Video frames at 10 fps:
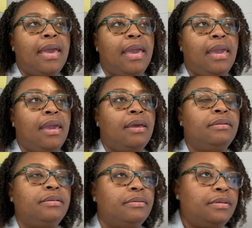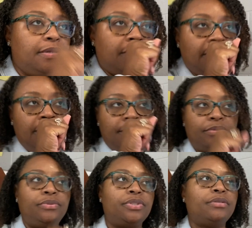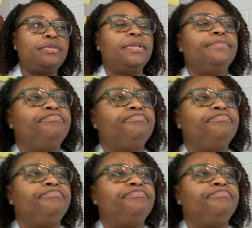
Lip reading: and oh, excuse me,